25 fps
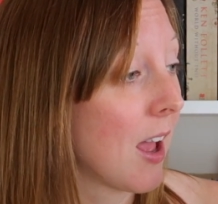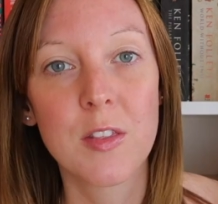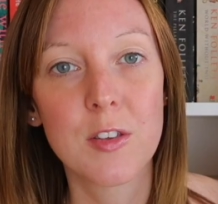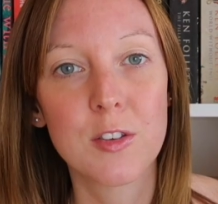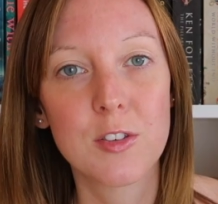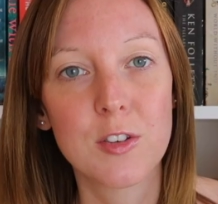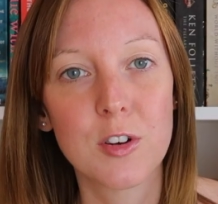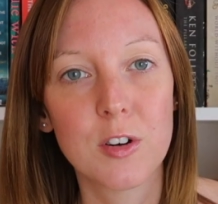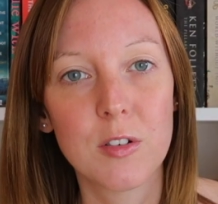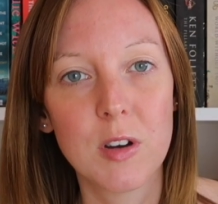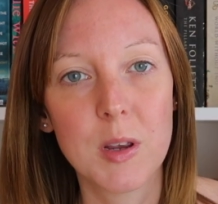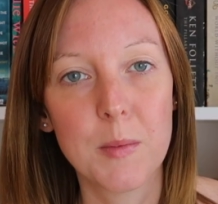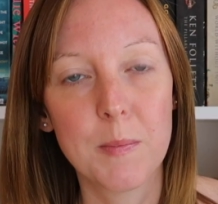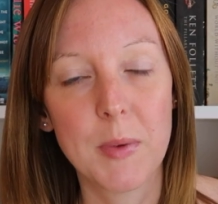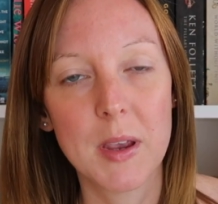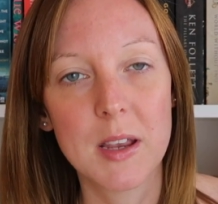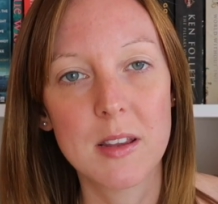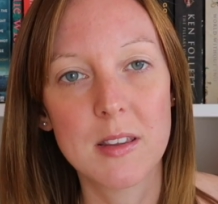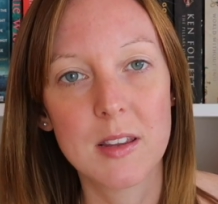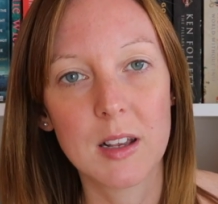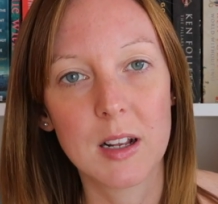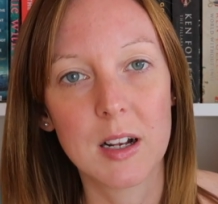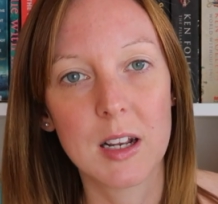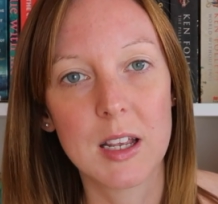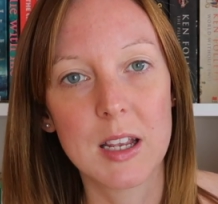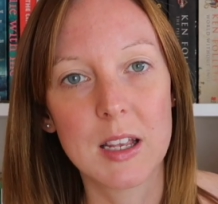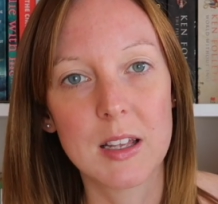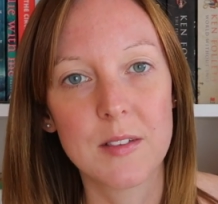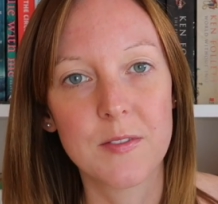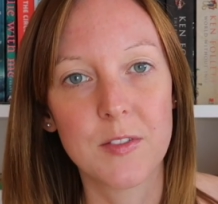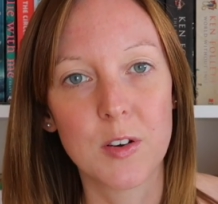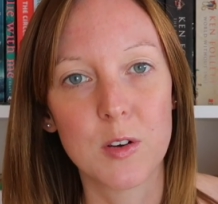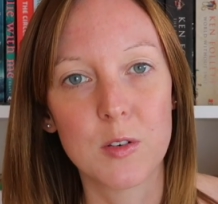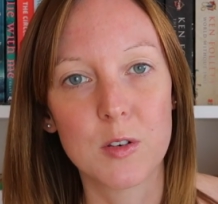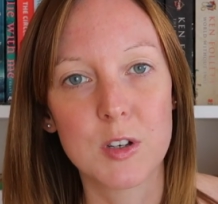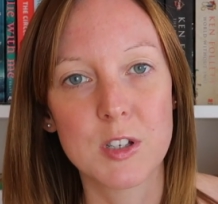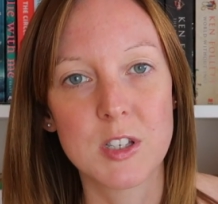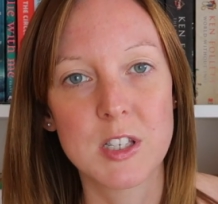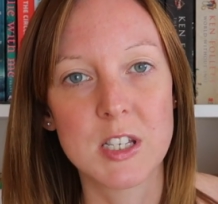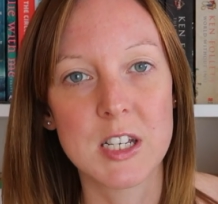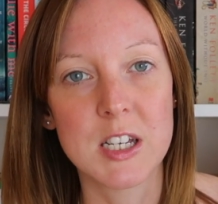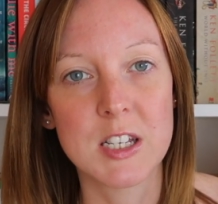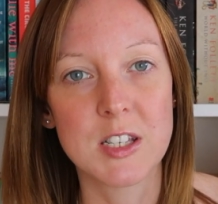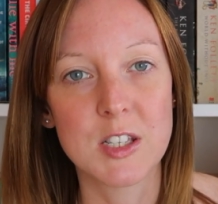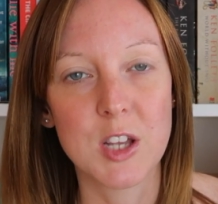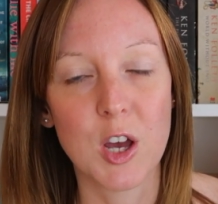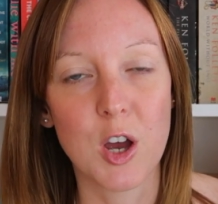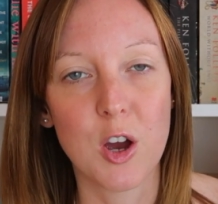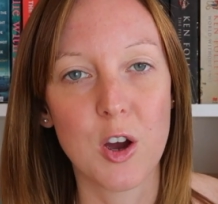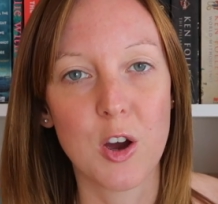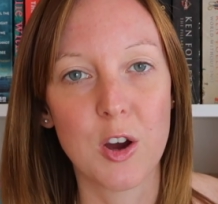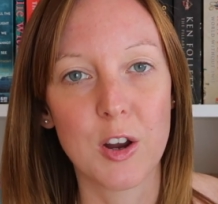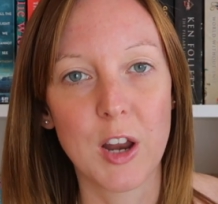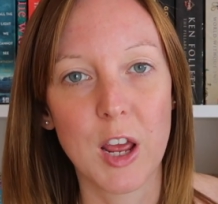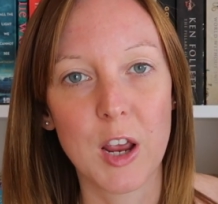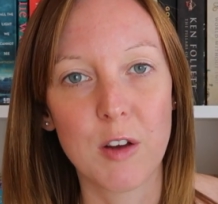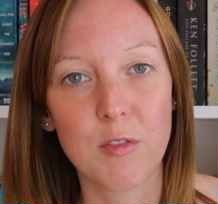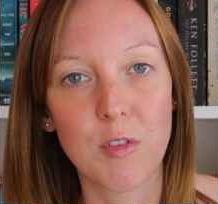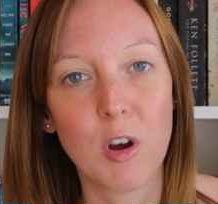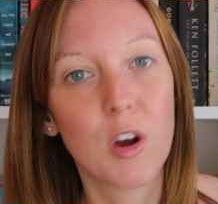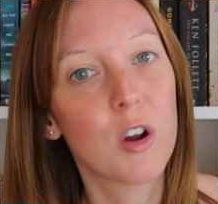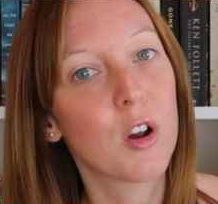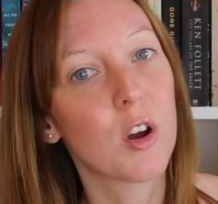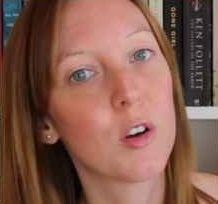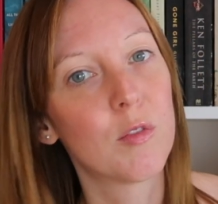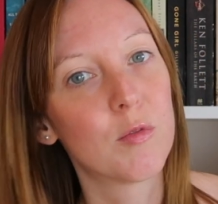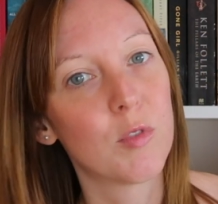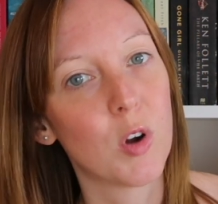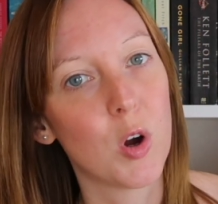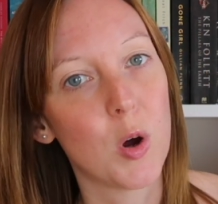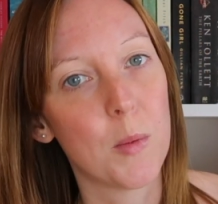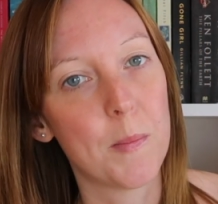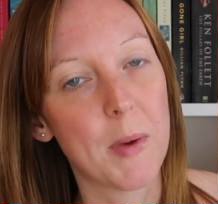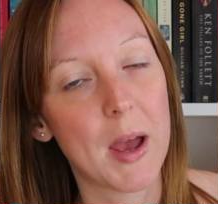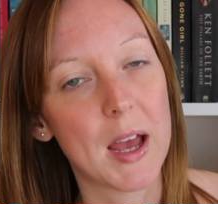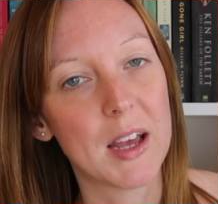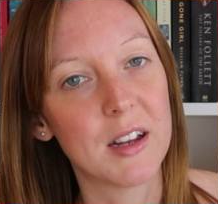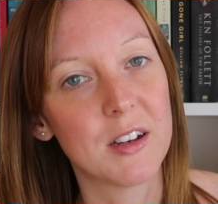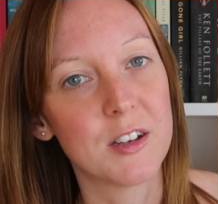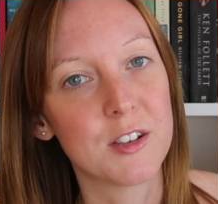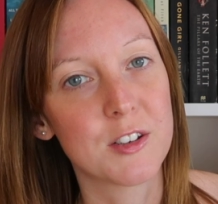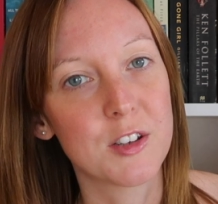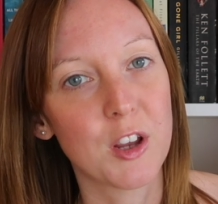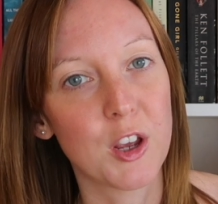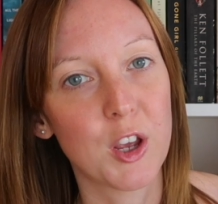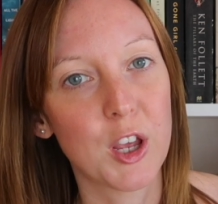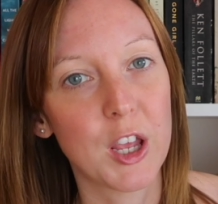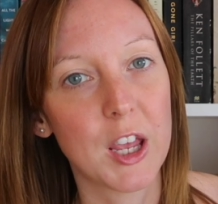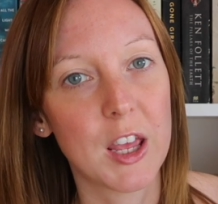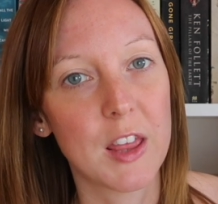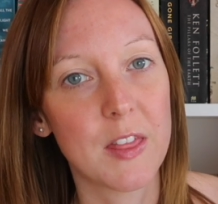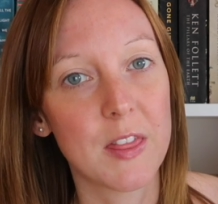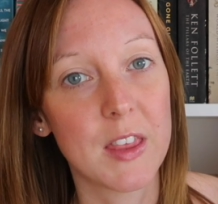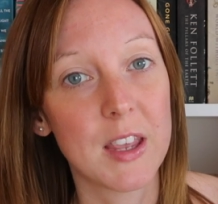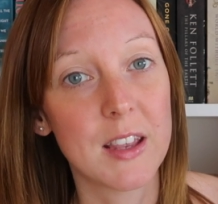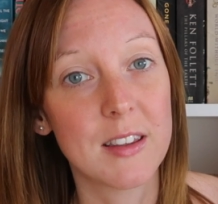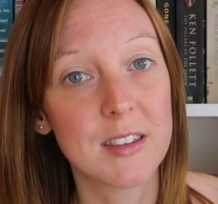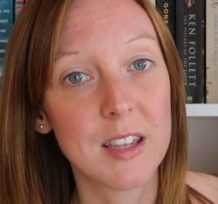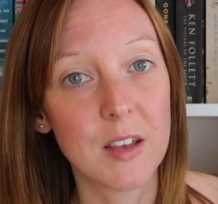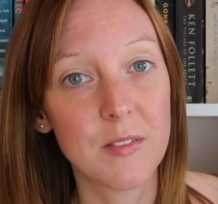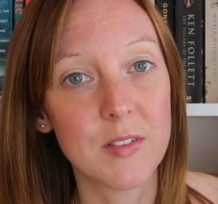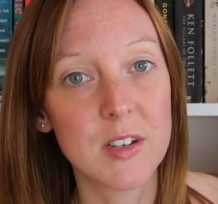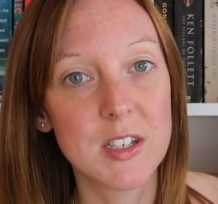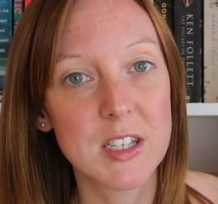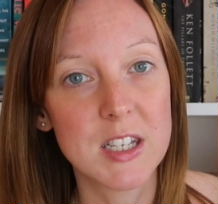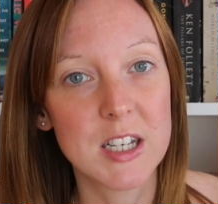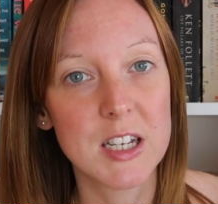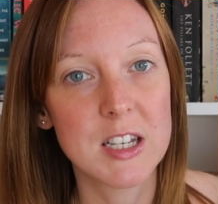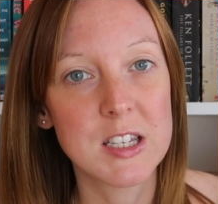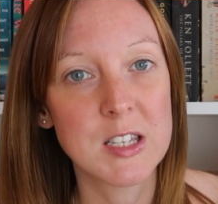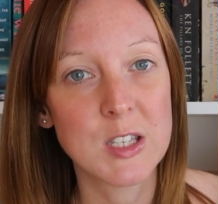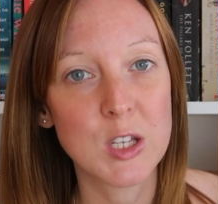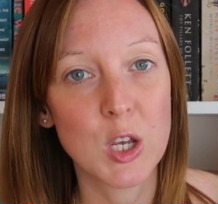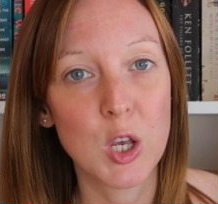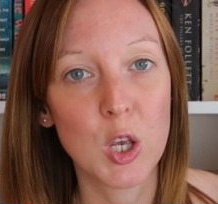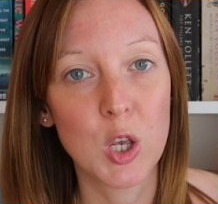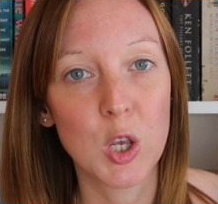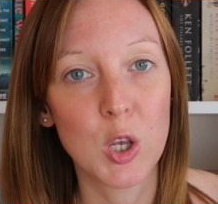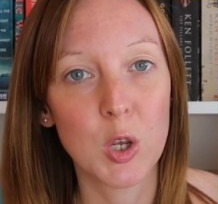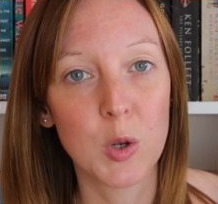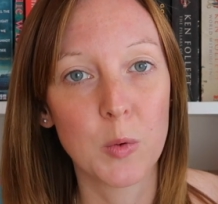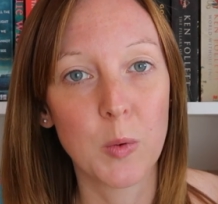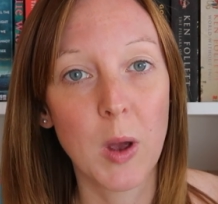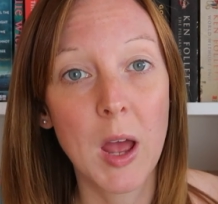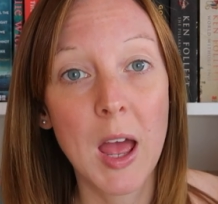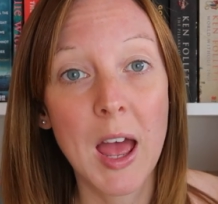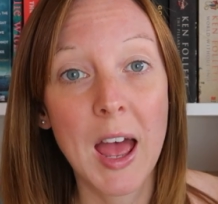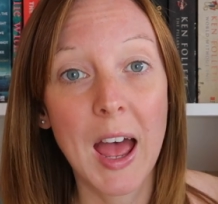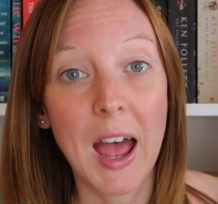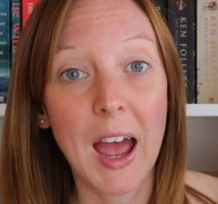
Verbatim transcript: The story basically focuses on a rock and roll band in the seventies who,